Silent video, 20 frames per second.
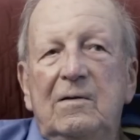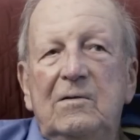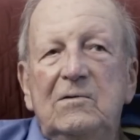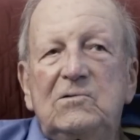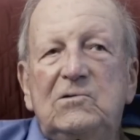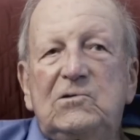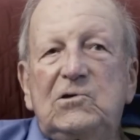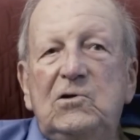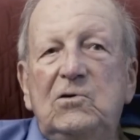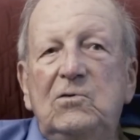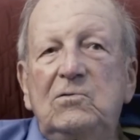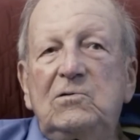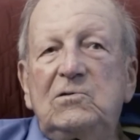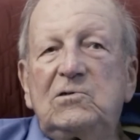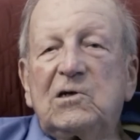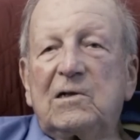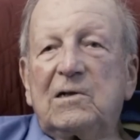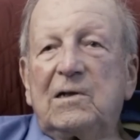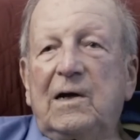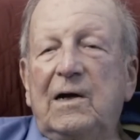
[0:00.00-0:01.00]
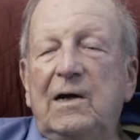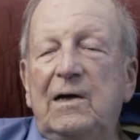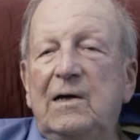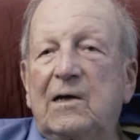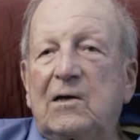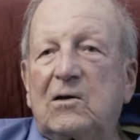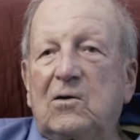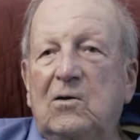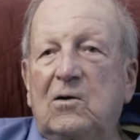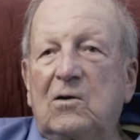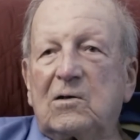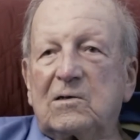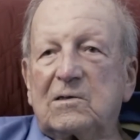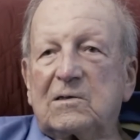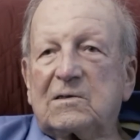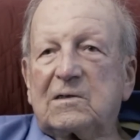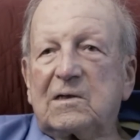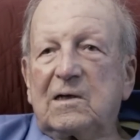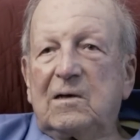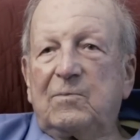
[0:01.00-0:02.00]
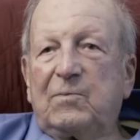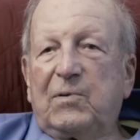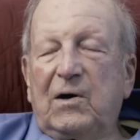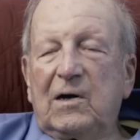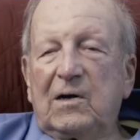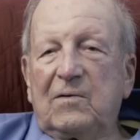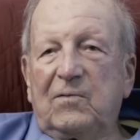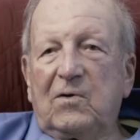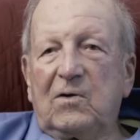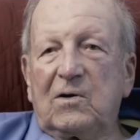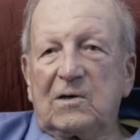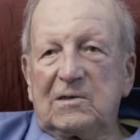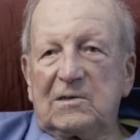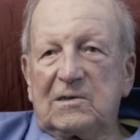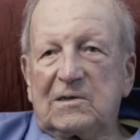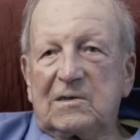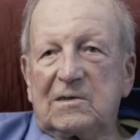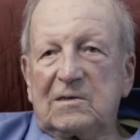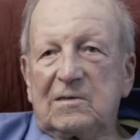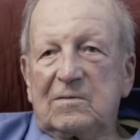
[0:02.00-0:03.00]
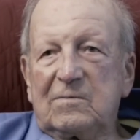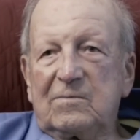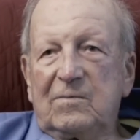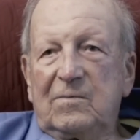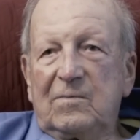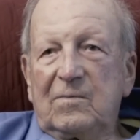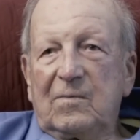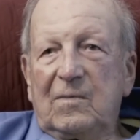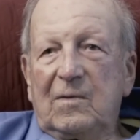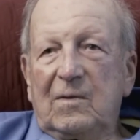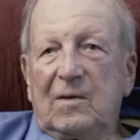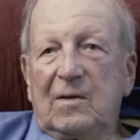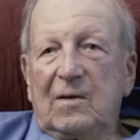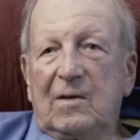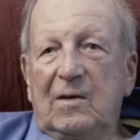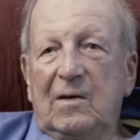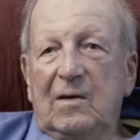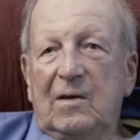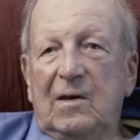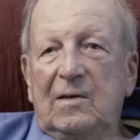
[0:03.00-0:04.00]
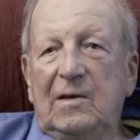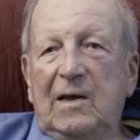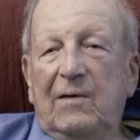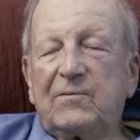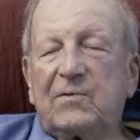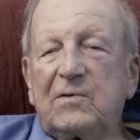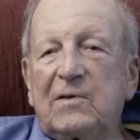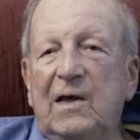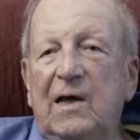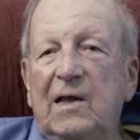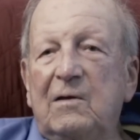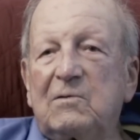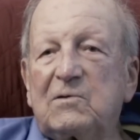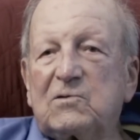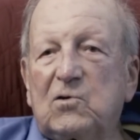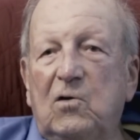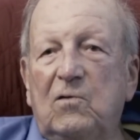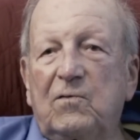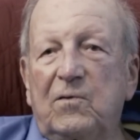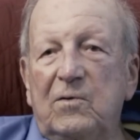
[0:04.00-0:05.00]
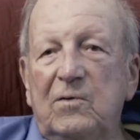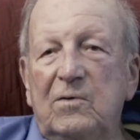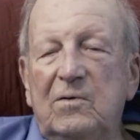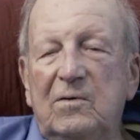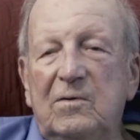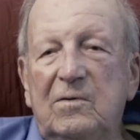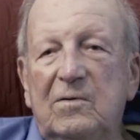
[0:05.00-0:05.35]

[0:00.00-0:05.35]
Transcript: June, July, and August, and part of August. And after that, it was over.